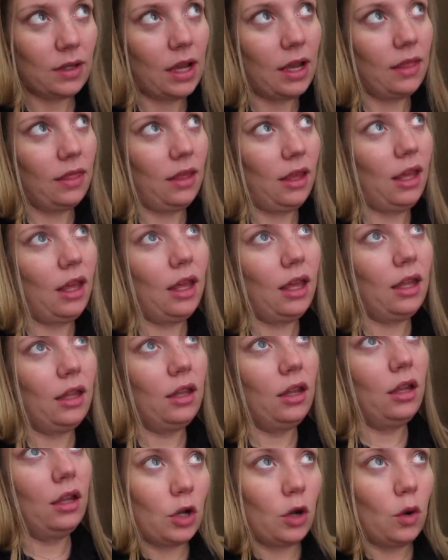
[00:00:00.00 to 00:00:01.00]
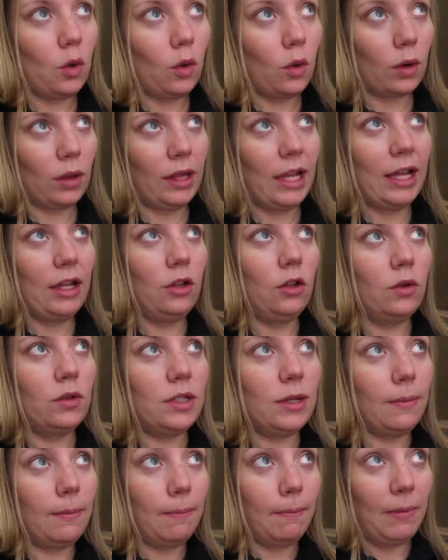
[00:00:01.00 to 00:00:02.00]
and then go Orlando
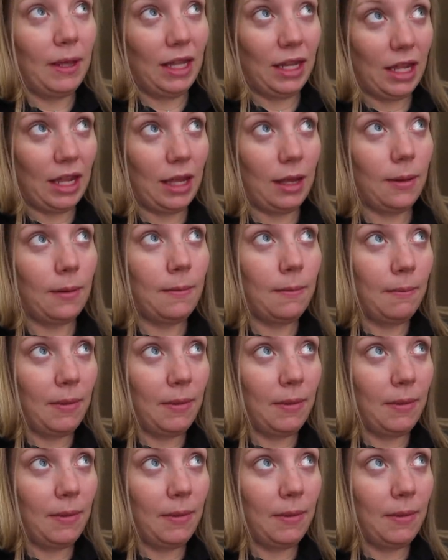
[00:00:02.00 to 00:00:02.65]
to Minnie,